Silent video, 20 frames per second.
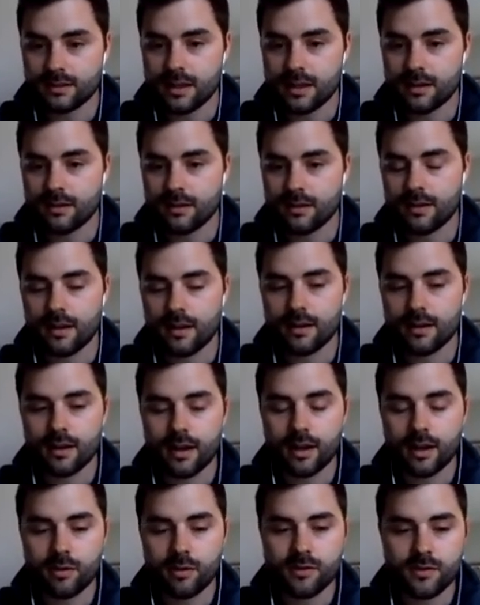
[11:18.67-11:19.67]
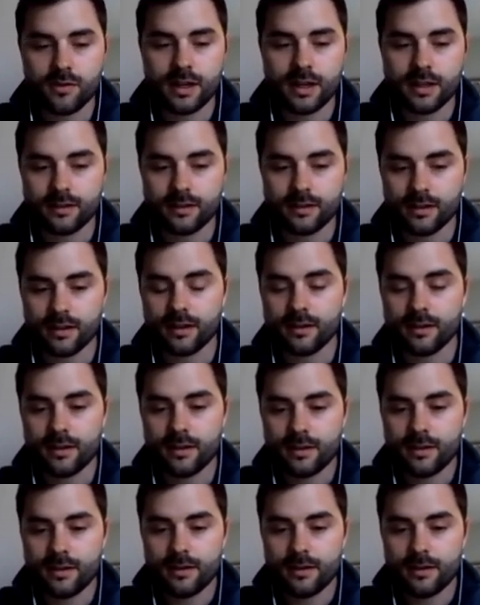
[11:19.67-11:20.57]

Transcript: clean and preventing the